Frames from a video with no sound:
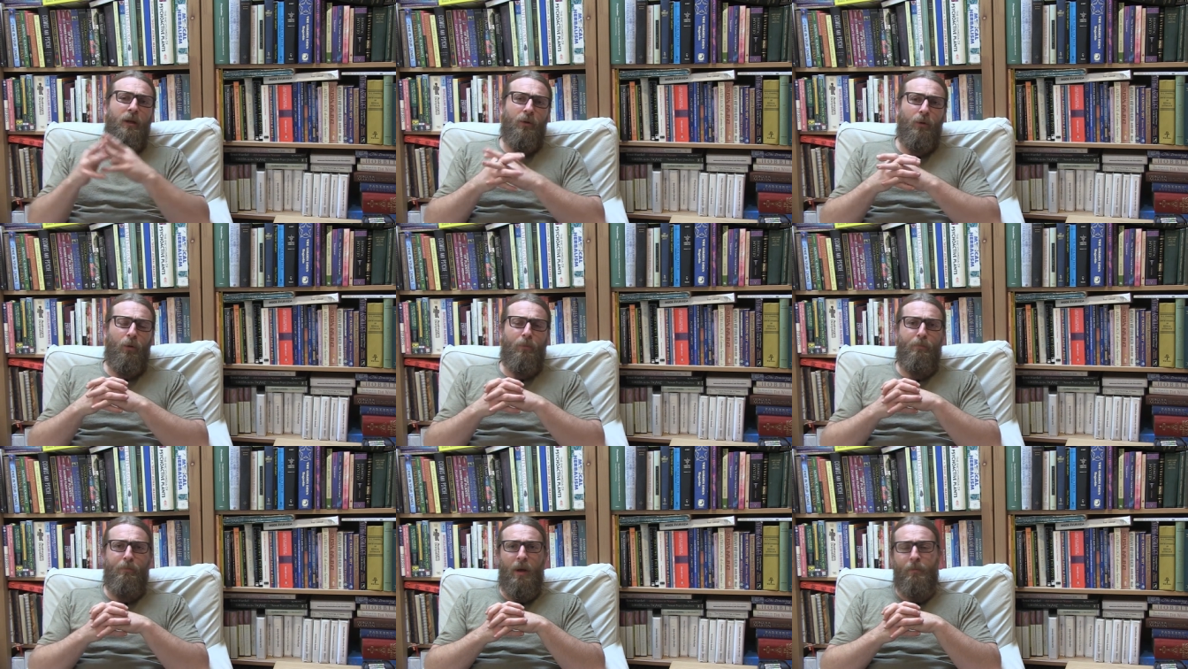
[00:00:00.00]
little
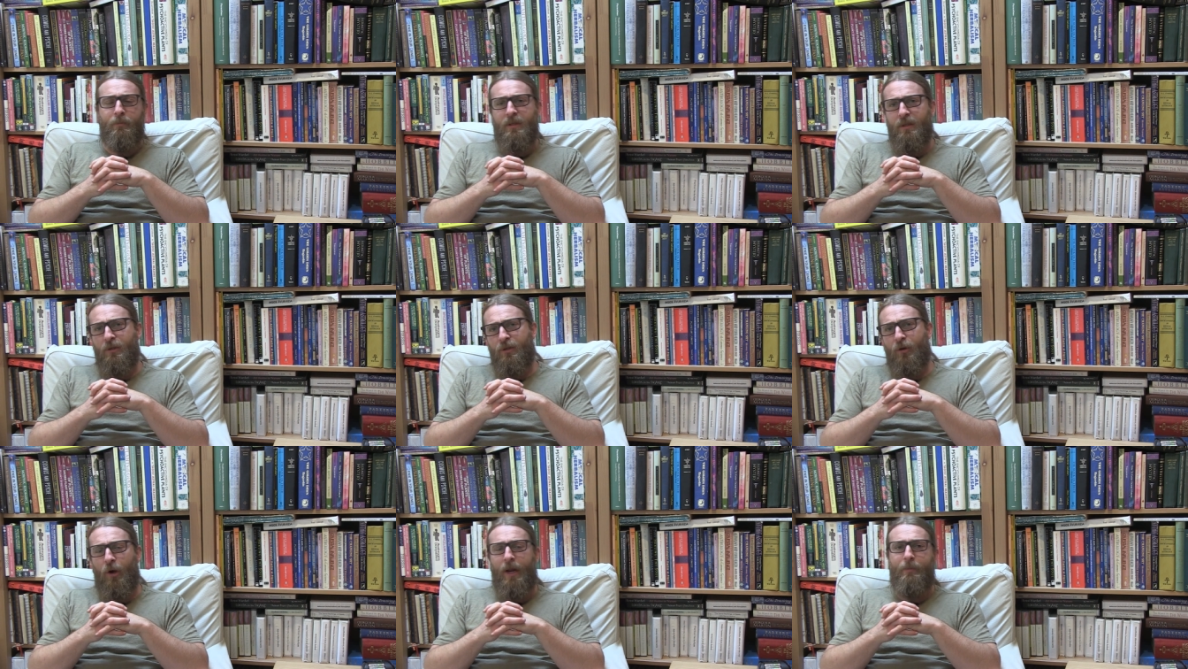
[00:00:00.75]
bumps and
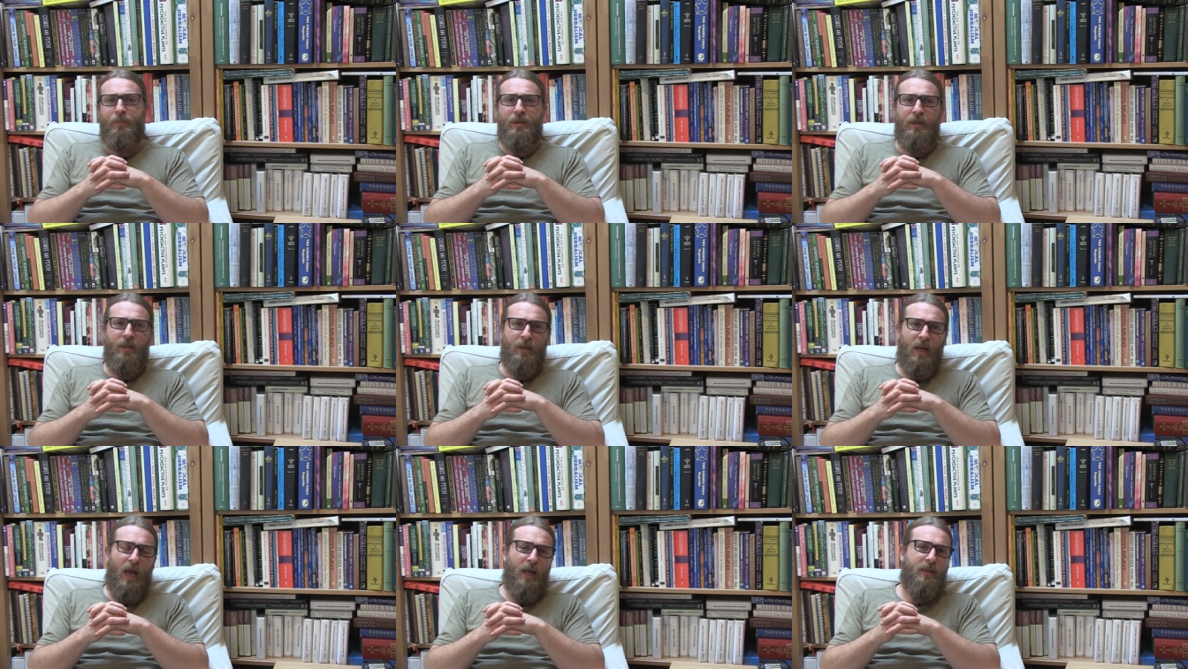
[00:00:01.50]
scrapes
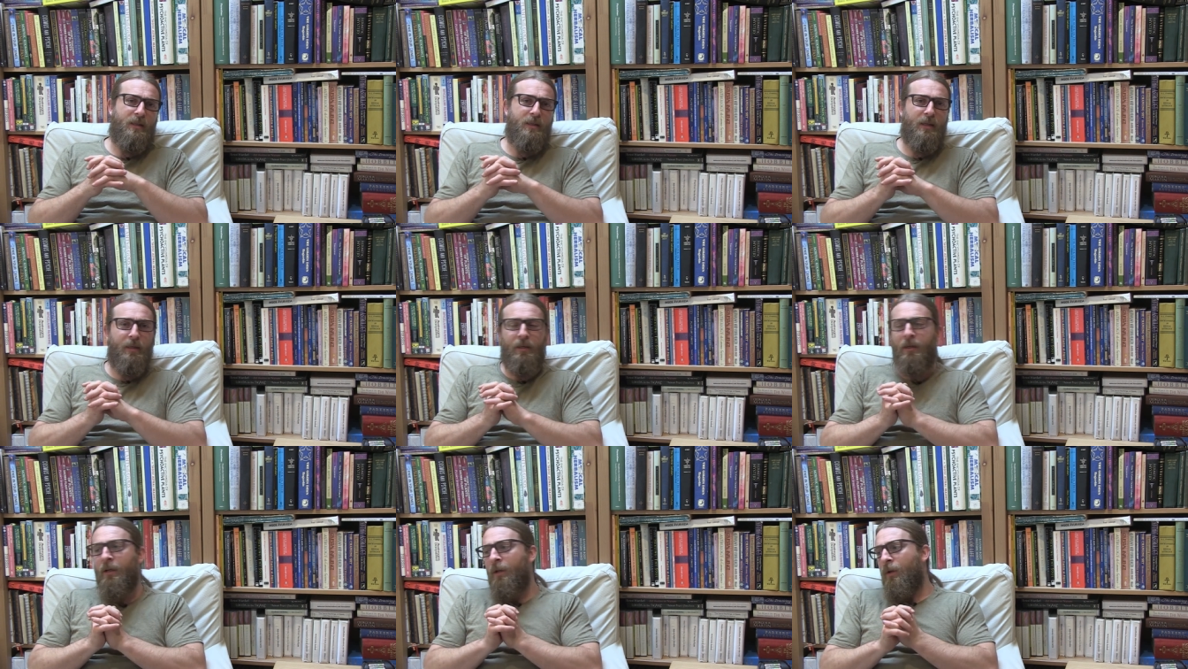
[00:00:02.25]
and cuts and